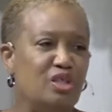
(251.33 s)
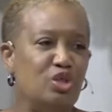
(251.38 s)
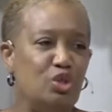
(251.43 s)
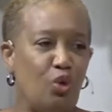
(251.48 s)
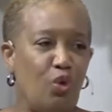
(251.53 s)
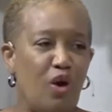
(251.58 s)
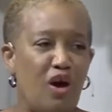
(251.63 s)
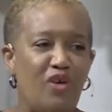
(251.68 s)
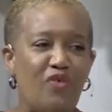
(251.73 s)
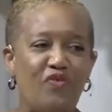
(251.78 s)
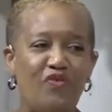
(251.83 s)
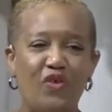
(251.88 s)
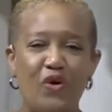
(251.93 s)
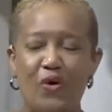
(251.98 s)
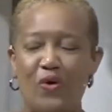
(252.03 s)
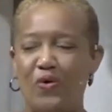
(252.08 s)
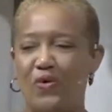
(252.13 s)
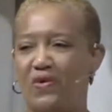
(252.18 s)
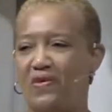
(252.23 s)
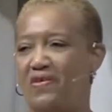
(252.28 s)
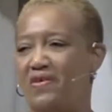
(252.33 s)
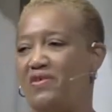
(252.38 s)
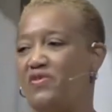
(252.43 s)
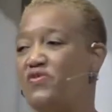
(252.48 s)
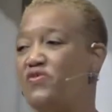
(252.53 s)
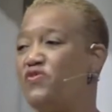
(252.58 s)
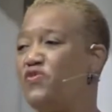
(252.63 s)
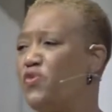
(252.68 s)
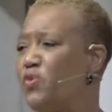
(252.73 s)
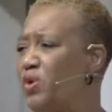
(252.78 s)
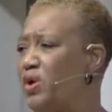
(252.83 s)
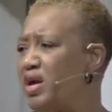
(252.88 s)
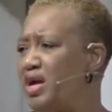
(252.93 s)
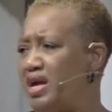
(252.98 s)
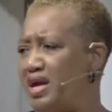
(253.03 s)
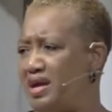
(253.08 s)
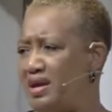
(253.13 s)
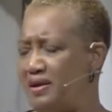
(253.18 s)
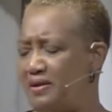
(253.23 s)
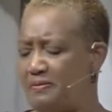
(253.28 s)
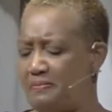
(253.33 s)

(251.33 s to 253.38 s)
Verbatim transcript: joyful, free.